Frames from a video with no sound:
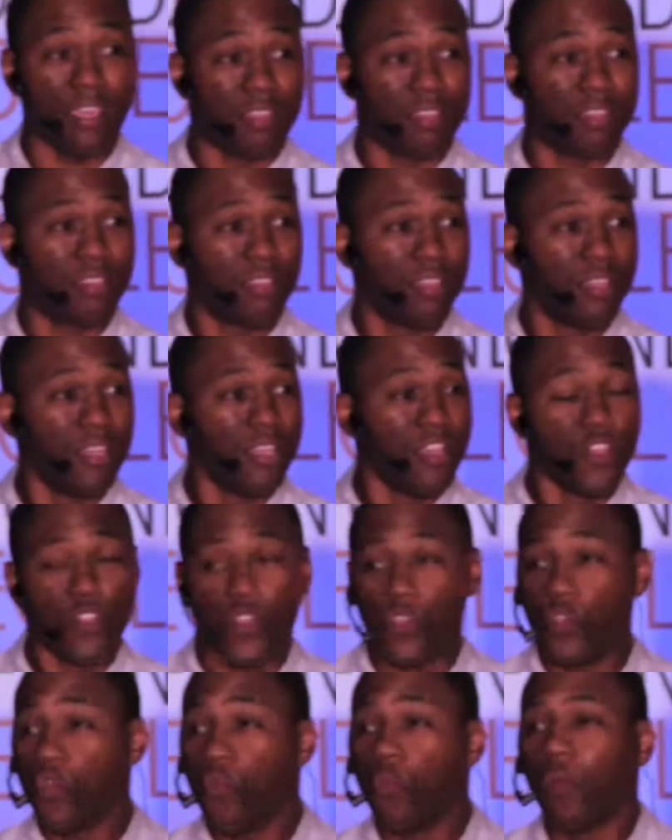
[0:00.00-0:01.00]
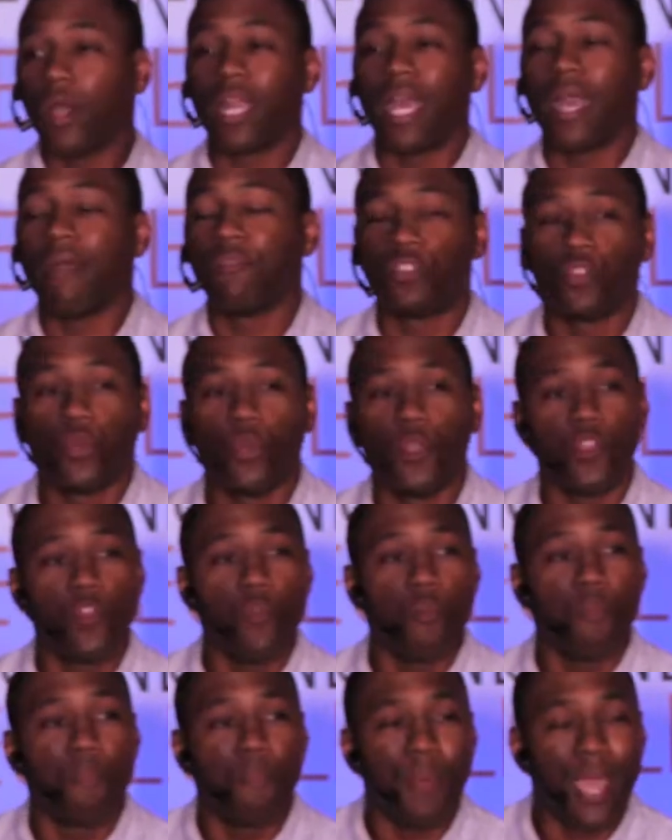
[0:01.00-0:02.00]
faith. You want to have joy,
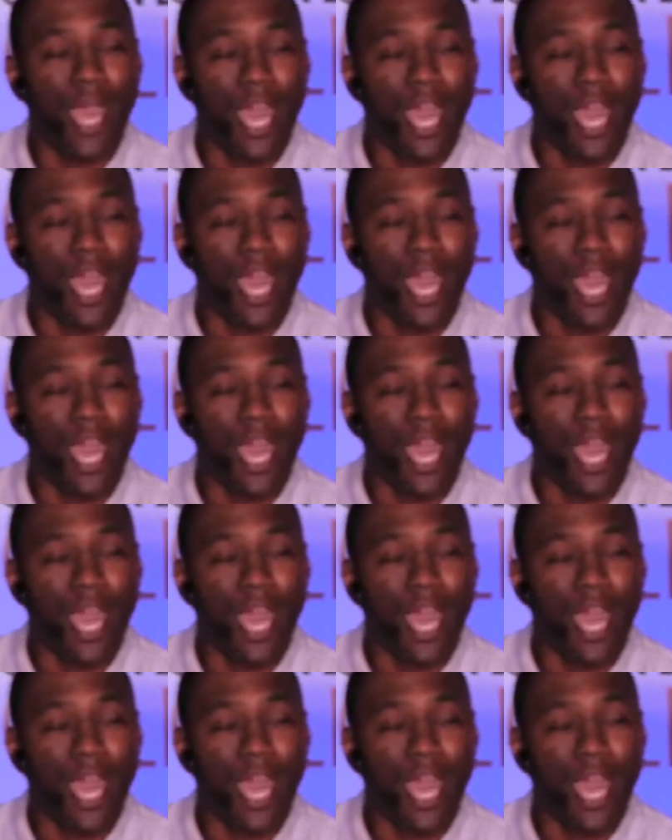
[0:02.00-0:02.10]
you